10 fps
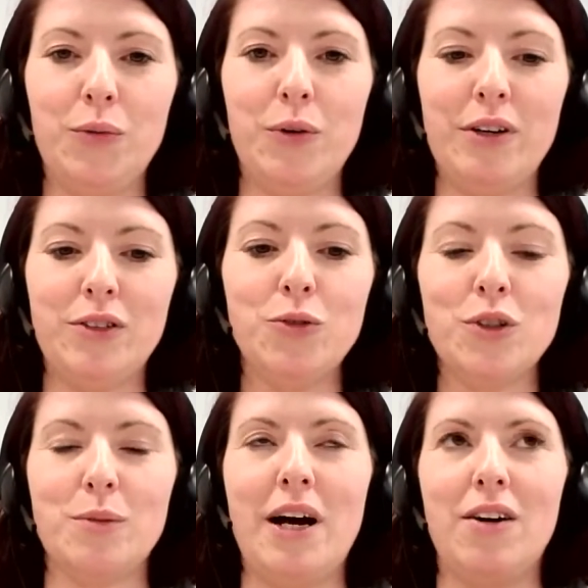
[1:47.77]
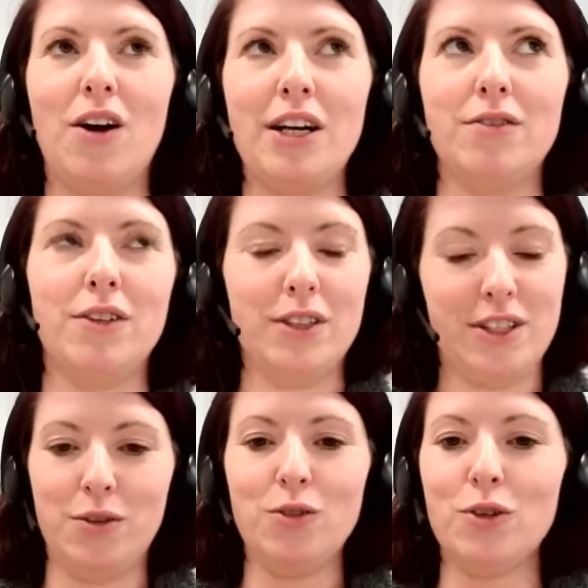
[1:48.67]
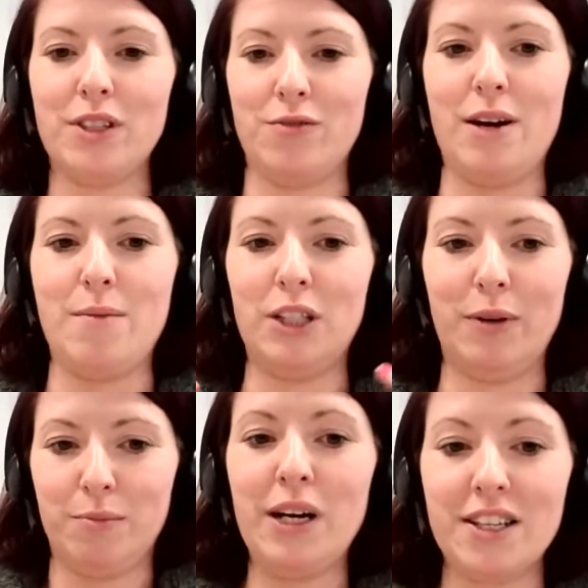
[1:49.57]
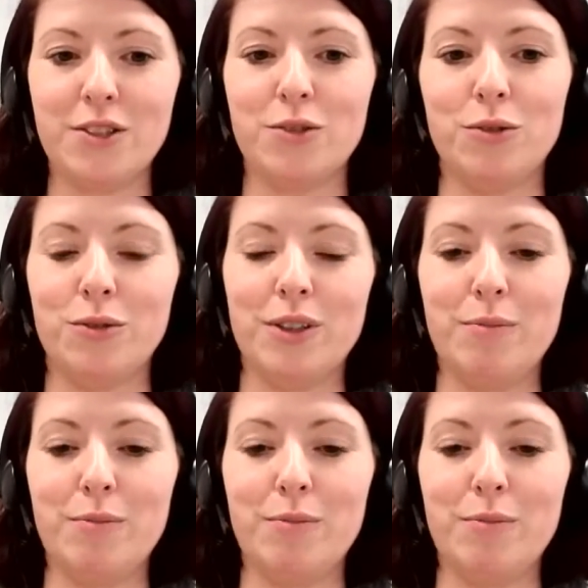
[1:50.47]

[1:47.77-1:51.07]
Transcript: we've talked about so Laura's very much around personal